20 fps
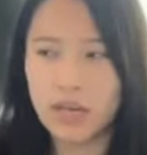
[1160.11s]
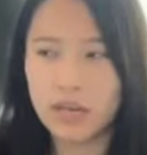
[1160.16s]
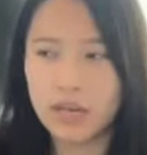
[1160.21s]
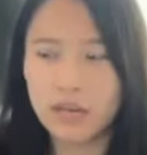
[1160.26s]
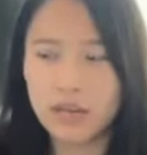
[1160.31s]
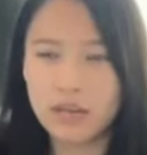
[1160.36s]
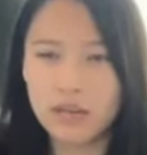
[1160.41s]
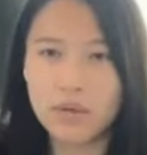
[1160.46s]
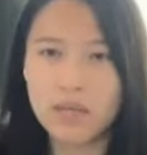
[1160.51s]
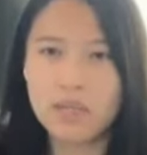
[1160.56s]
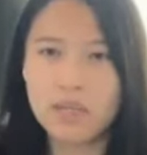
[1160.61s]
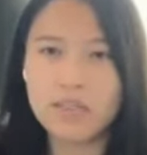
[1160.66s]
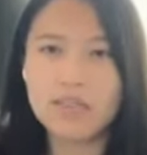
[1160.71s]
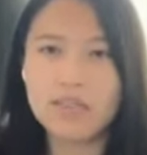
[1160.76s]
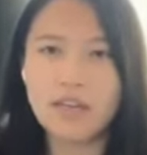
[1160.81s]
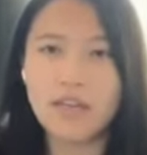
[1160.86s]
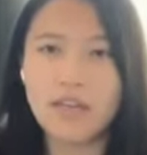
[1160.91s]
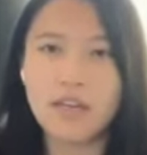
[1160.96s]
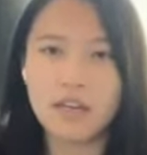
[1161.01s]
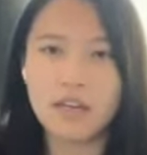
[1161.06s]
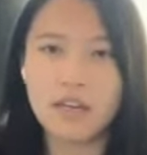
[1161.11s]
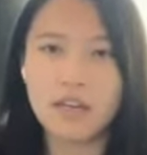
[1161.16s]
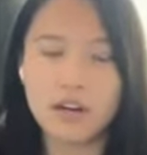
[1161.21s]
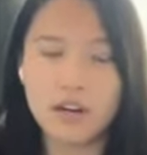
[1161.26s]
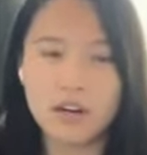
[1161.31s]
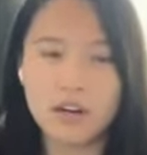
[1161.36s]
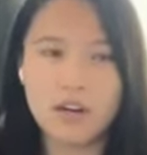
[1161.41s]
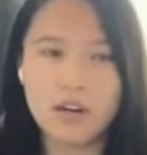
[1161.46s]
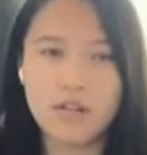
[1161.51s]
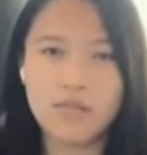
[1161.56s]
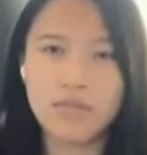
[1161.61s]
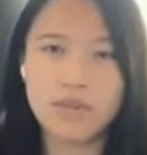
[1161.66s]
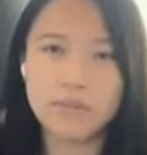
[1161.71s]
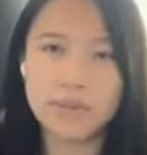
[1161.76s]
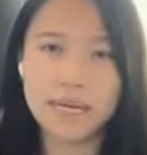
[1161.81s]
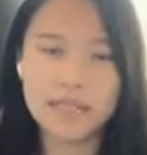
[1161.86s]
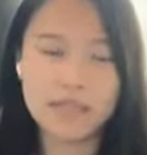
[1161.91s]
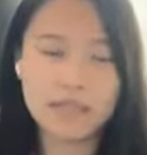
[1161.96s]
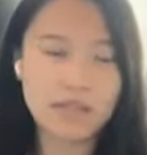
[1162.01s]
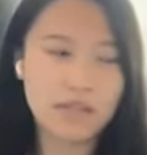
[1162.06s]
I thought about staying in Hong Kong for
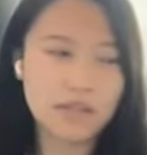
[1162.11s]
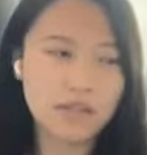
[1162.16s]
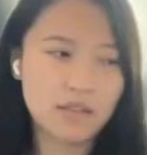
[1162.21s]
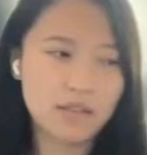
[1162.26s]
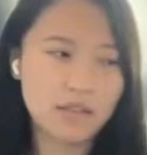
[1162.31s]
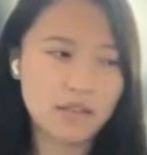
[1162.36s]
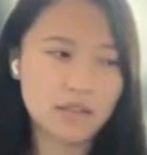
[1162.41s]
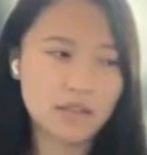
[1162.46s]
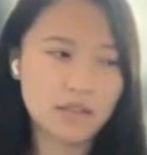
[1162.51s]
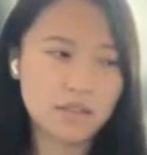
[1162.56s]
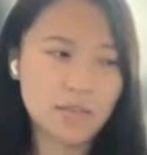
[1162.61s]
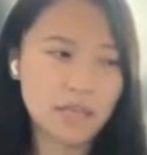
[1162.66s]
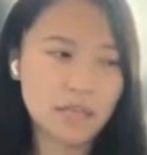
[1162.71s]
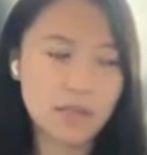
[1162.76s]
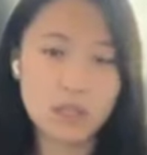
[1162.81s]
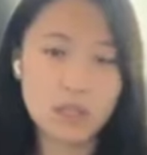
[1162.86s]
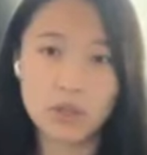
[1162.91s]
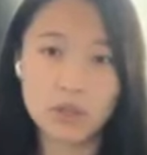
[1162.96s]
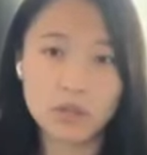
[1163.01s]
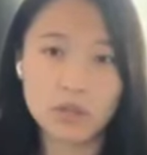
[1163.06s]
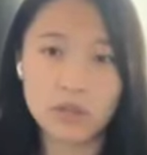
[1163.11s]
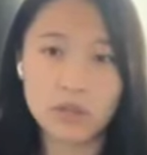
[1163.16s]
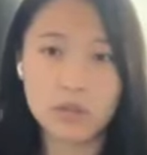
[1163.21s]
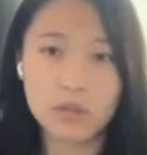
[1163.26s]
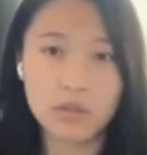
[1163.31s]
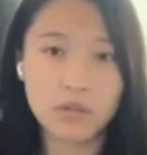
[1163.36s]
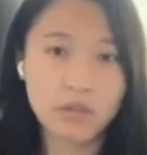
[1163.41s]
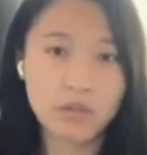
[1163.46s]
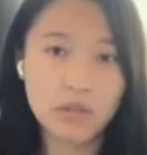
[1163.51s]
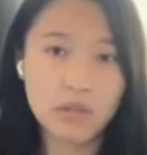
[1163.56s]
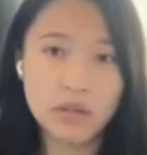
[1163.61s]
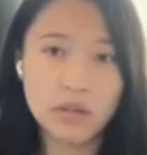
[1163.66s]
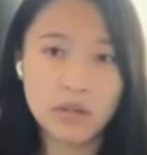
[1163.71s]
masters, maybe go to